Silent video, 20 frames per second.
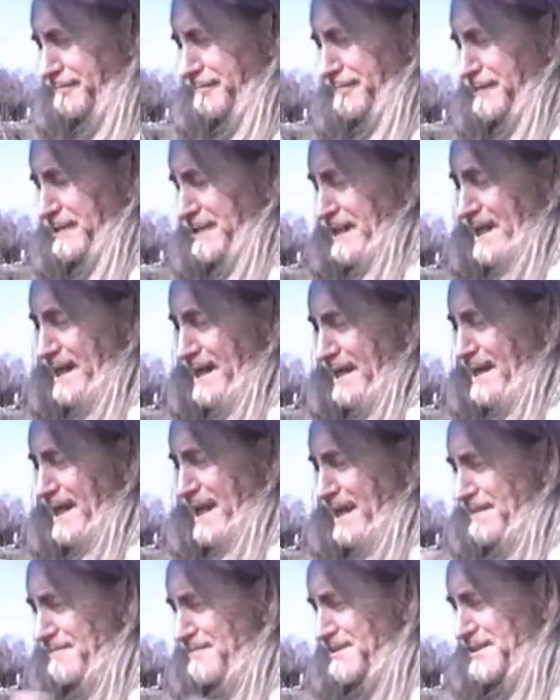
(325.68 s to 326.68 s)
with any
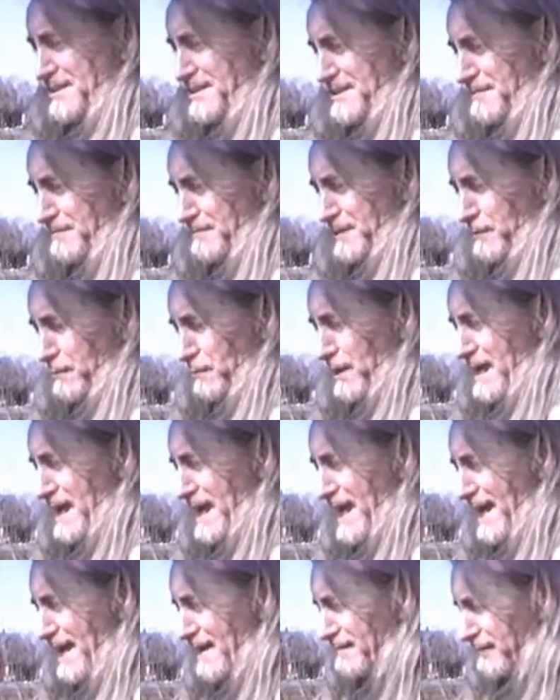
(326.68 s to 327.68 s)
kind of system that we
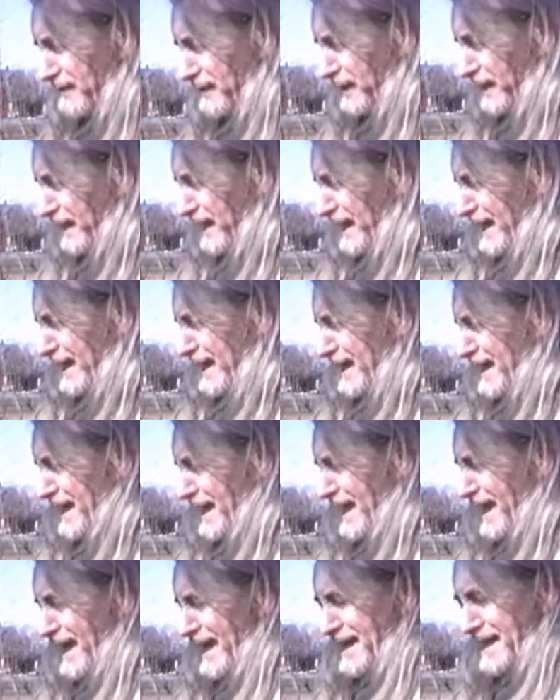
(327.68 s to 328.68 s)
have.
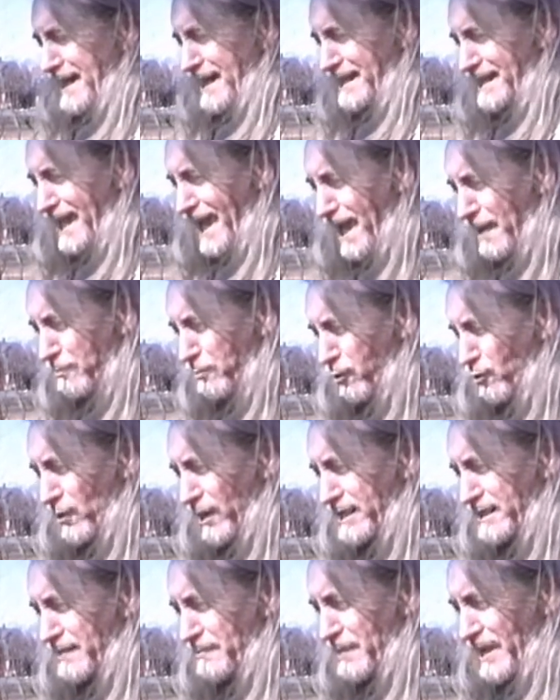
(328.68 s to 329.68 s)
And at that
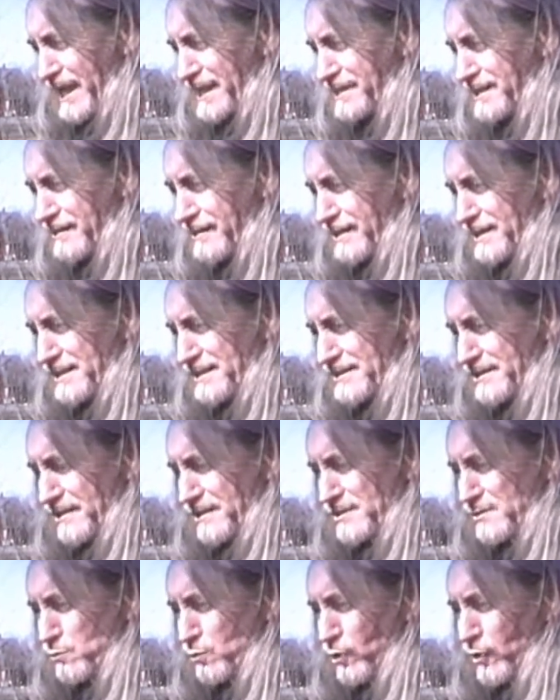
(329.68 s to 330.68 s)
point, the bacteria
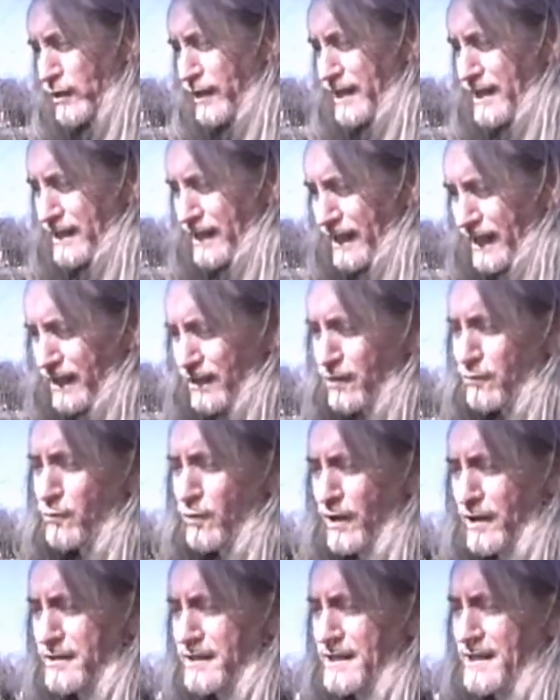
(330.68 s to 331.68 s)
starts working
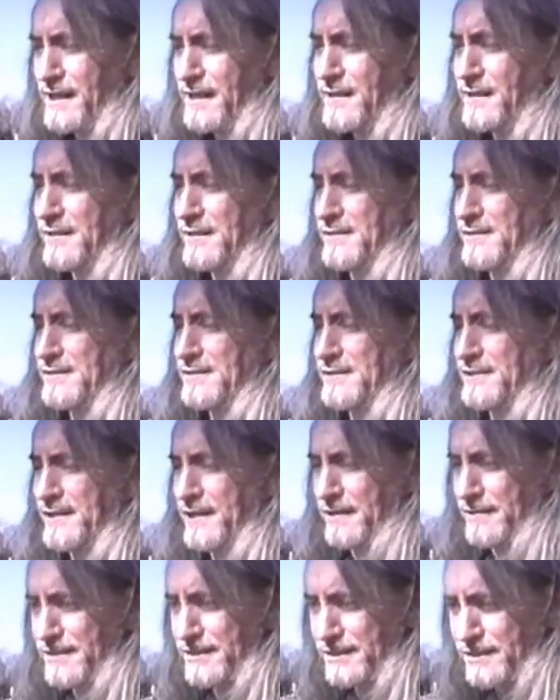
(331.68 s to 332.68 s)
into our teeth,
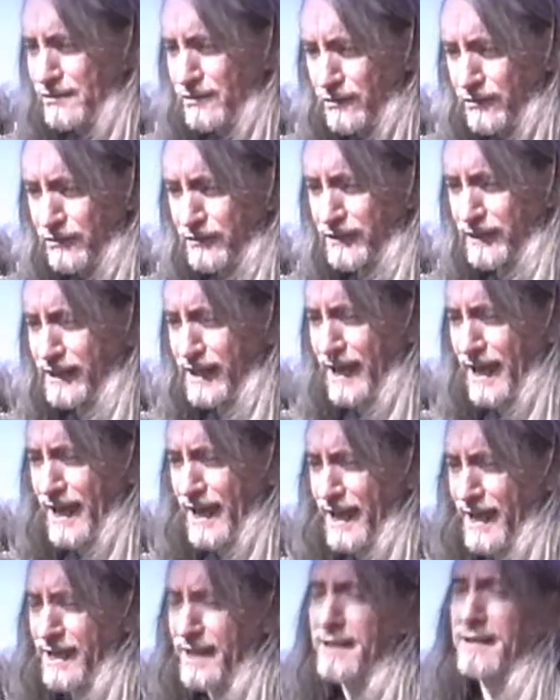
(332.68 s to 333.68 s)
starts tooth
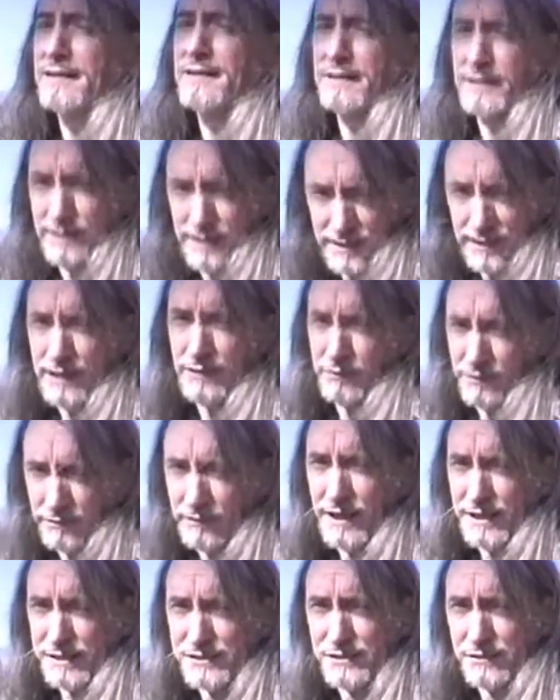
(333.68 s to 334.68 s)
decay, and then
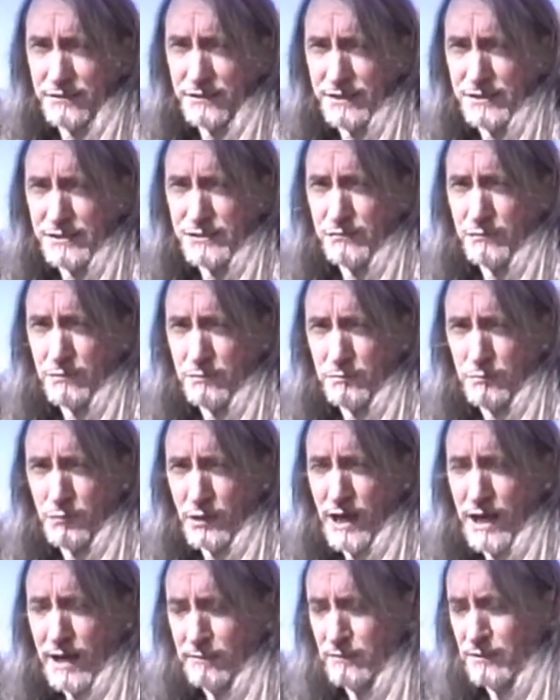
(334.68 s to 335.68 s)
you've got serious
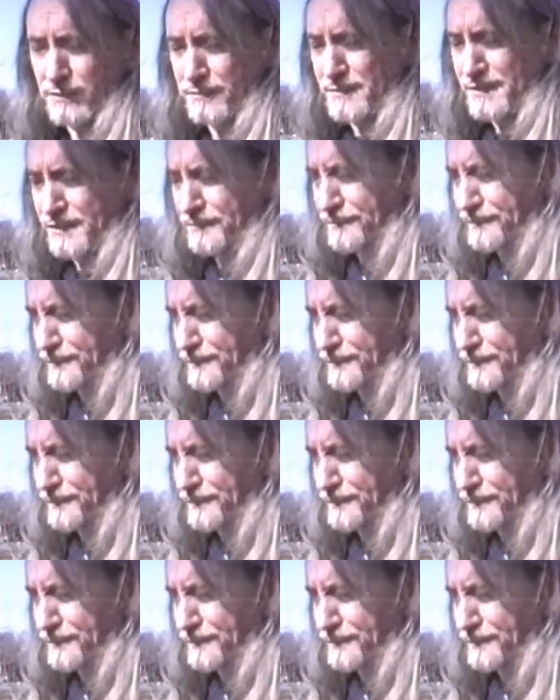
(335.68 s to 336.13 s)
problems.